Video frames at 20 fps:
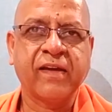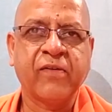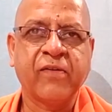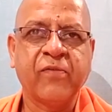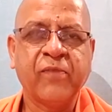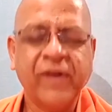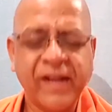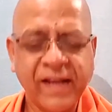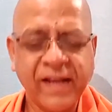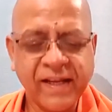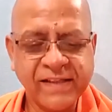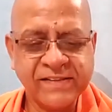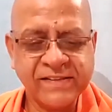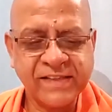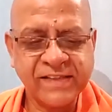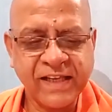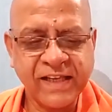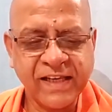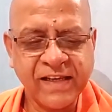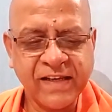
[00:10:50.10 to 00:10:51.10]
Whereas
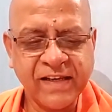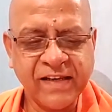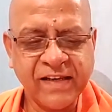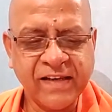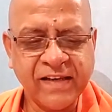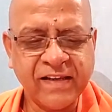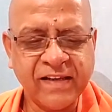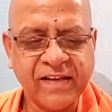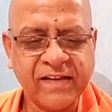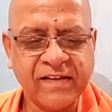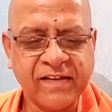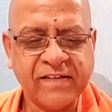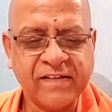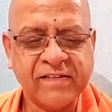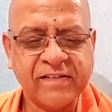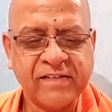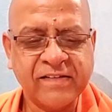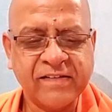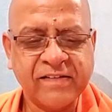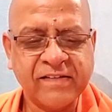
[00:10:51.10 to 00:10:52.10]
in the
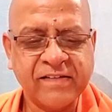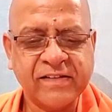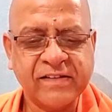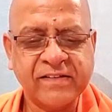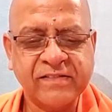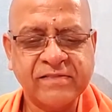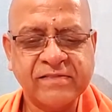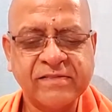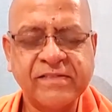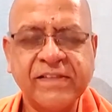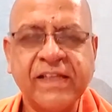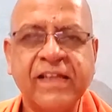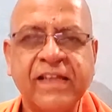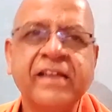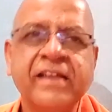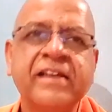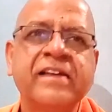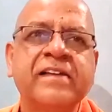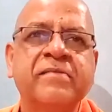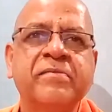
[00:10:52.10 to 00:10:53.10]

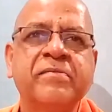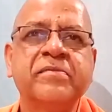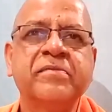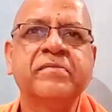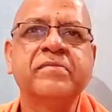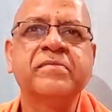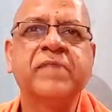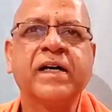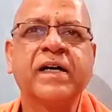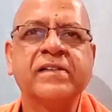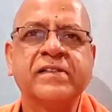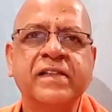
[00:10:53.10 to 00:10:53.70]
bhakti